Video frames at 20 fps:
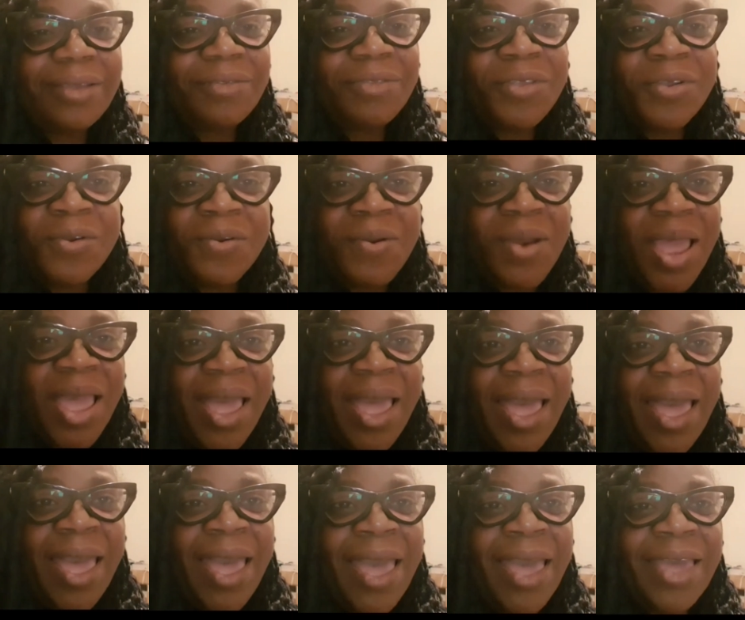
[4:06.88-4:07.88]
that
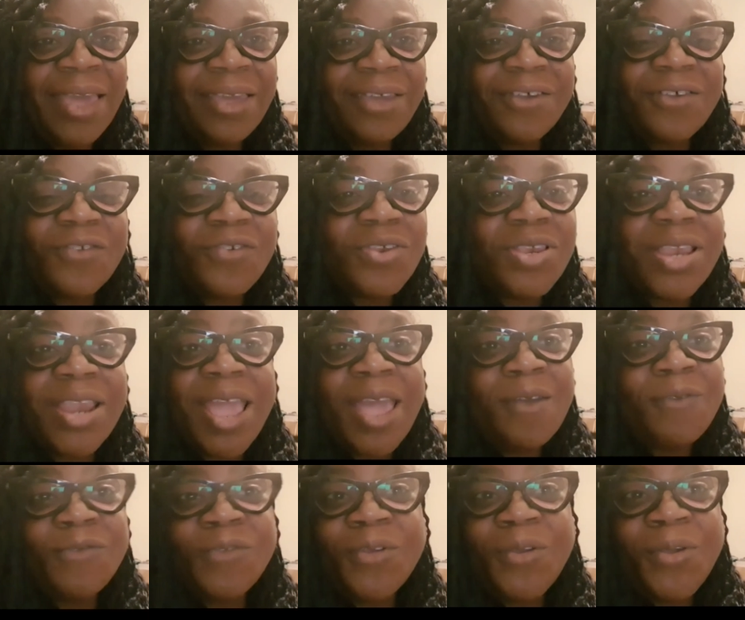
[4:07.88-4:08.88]
I could
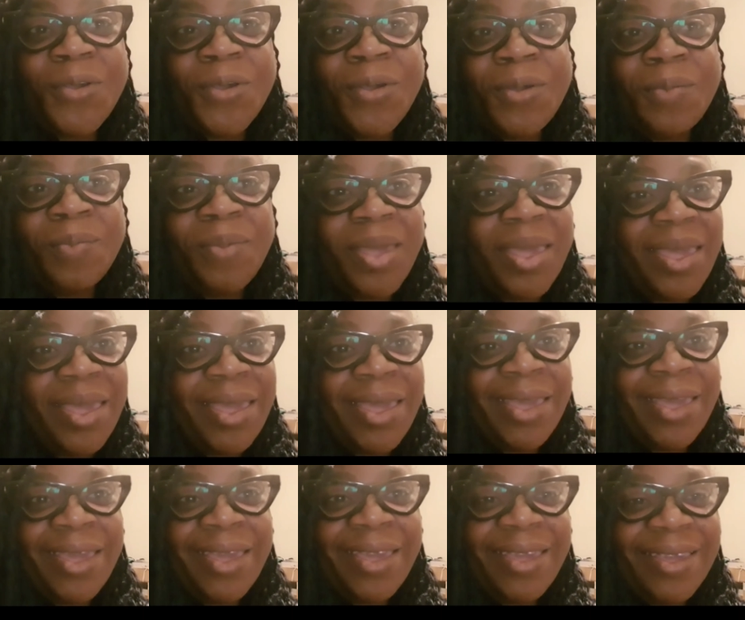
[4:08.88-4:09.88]
never
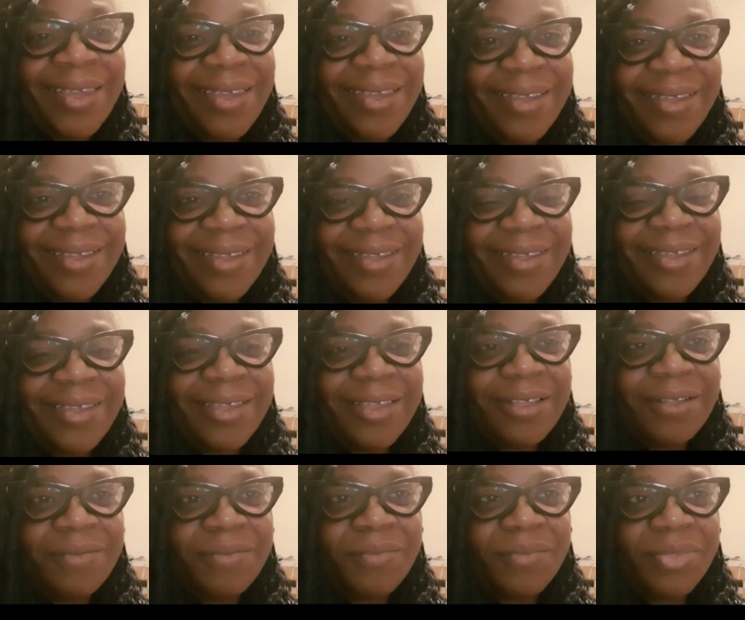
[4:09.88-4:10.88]

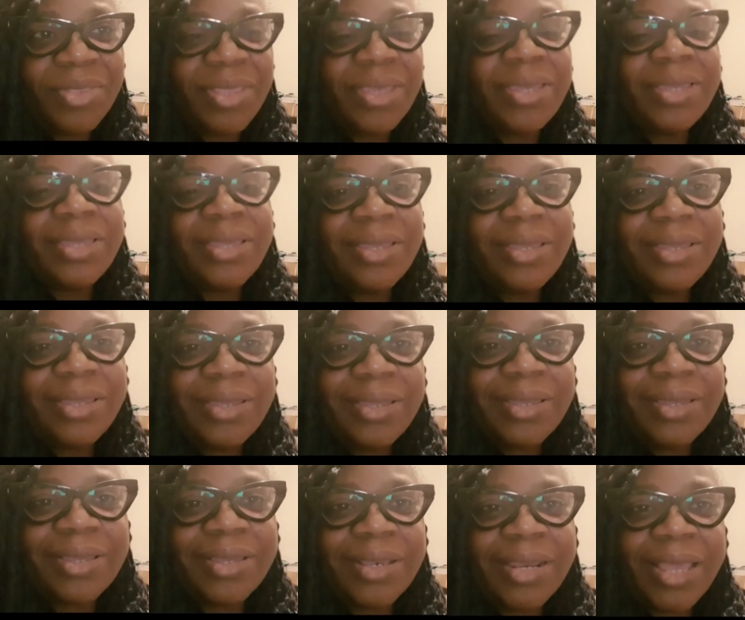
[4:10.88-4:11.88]
pay.
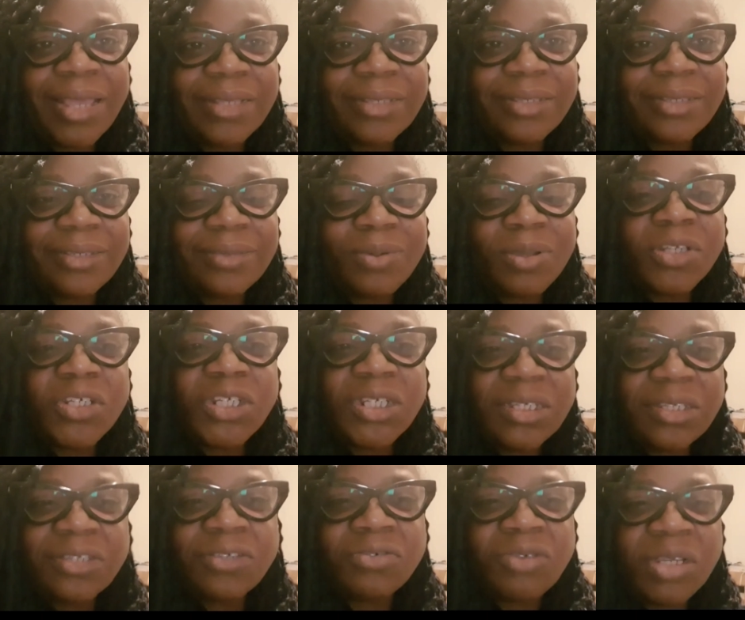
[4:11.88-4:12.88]
And that's what
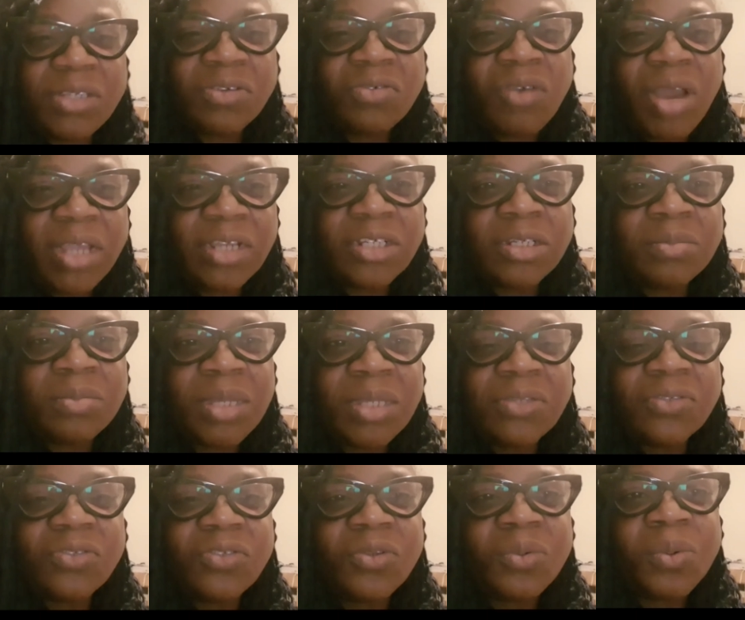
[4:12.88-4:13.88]
Jesus' resurrection
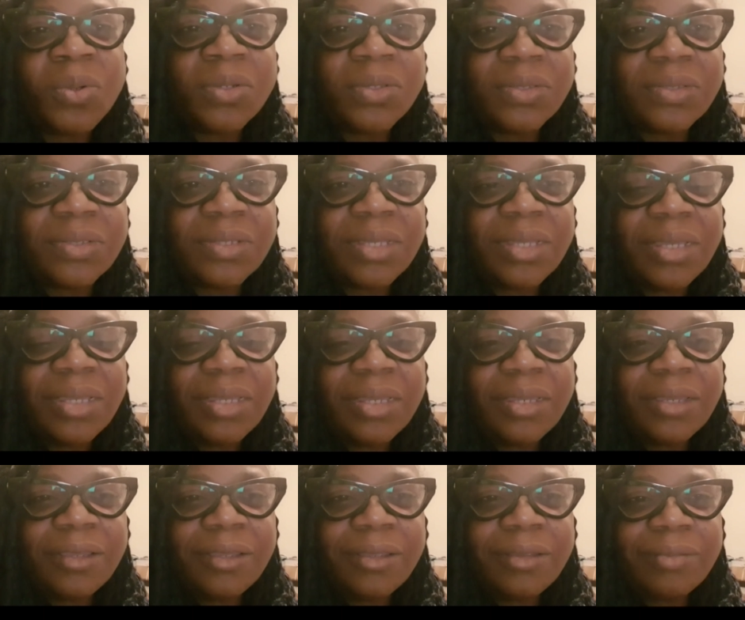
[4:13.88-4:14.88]
means to us.
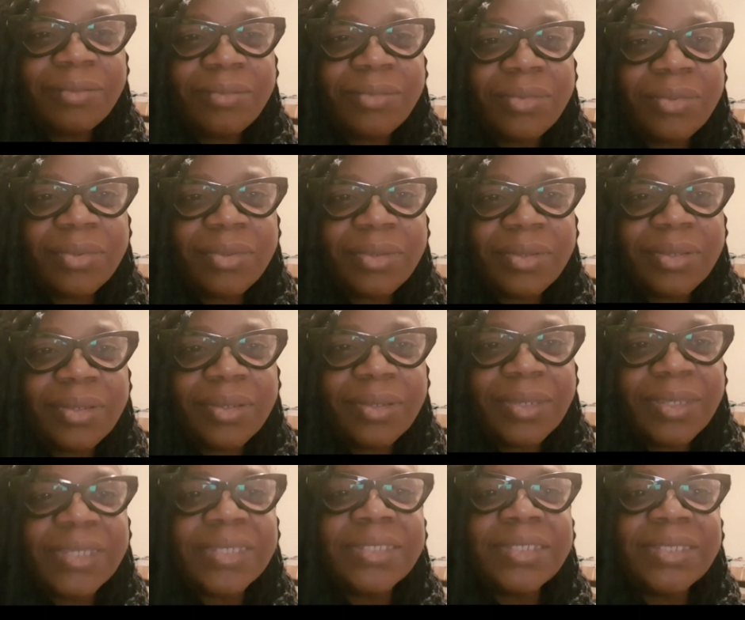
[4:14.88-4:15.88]

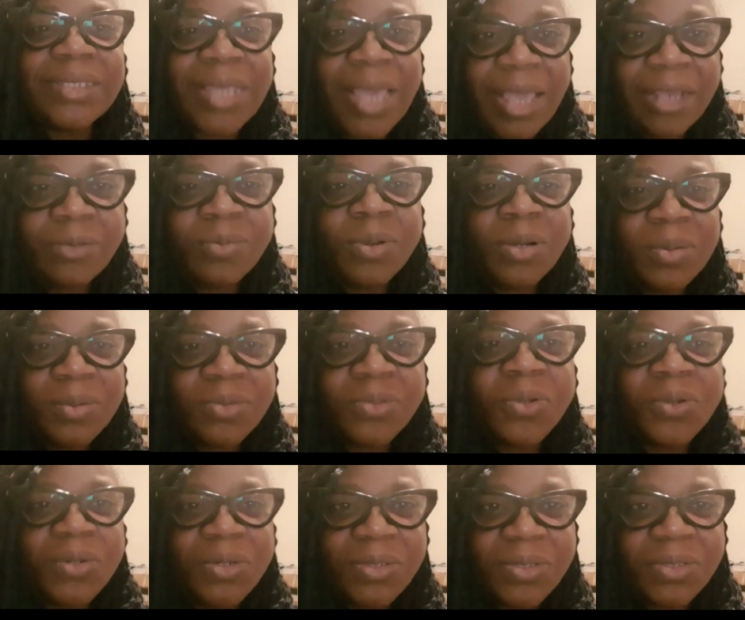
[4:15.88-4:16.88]
He said what he was
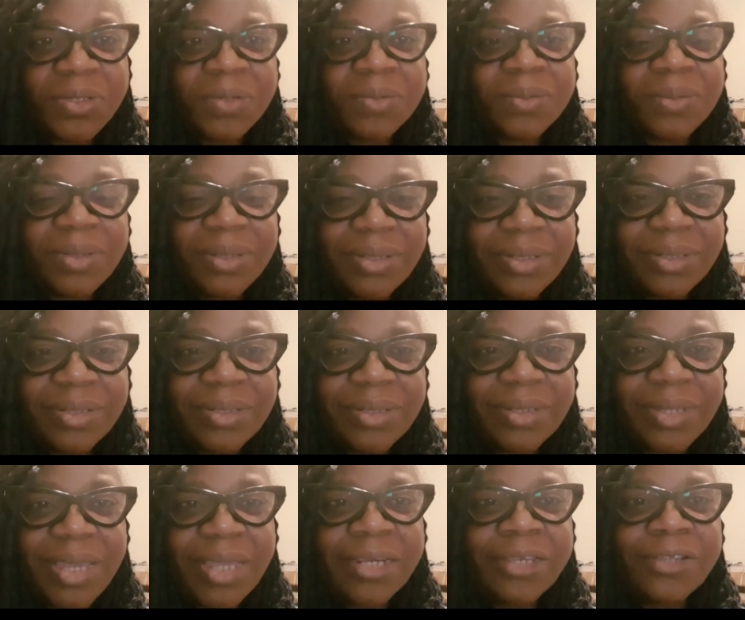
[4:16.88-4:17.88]
going to do,
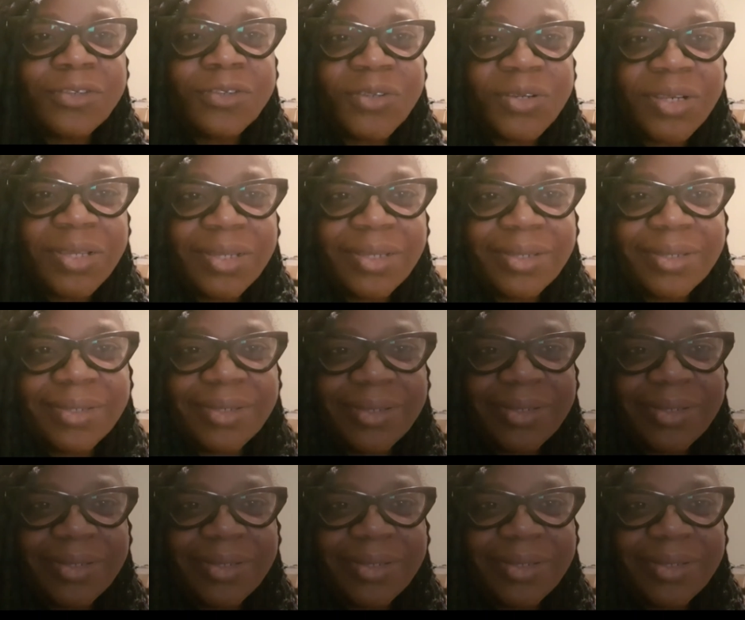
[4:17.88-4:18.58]
and he done it.